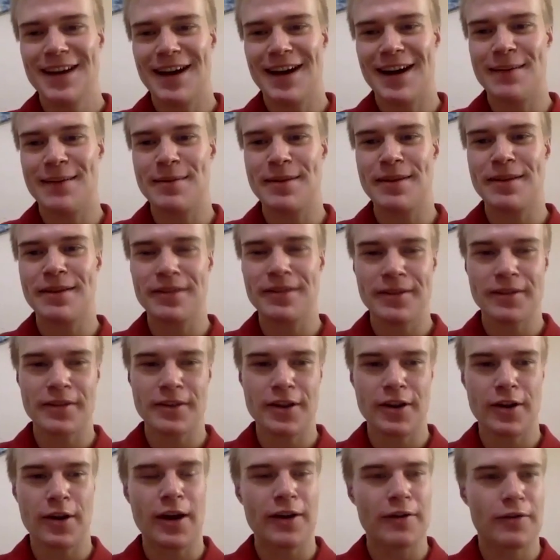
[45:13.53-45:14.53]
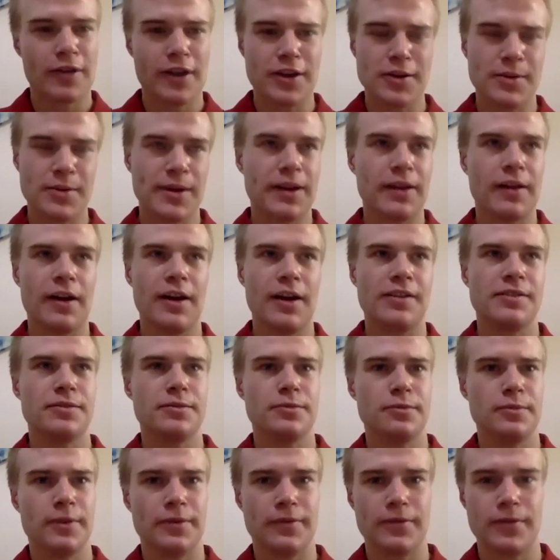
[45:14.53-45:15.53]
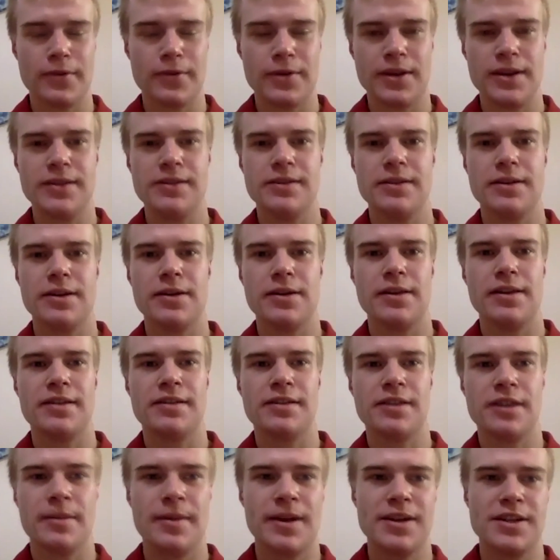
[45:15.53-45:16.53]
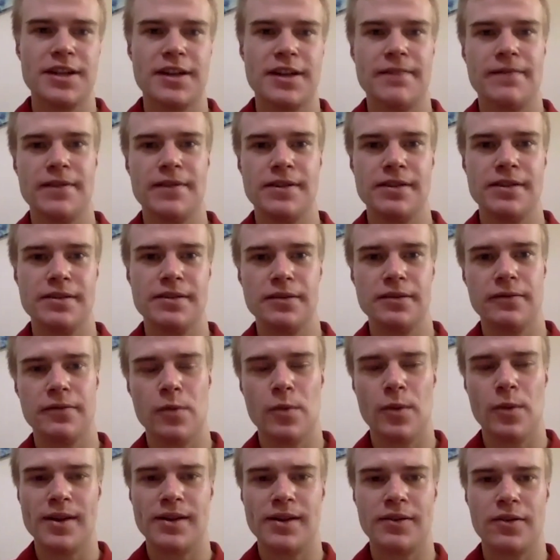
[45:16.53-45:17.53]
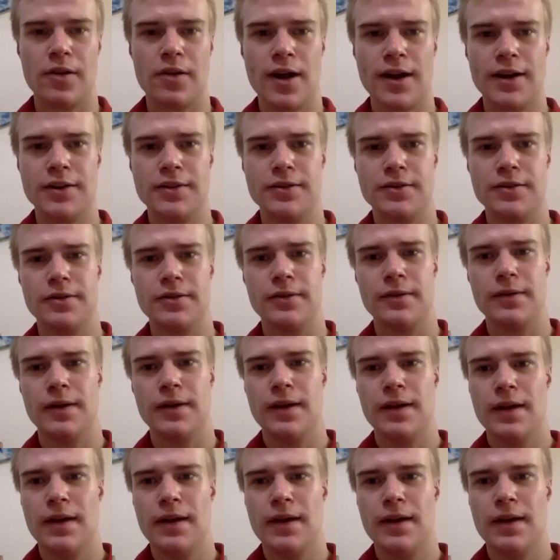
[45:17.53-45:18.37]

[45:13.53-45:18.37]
But, you know, I graduated high school a few years ago, and there's so much emphasis of always trying to do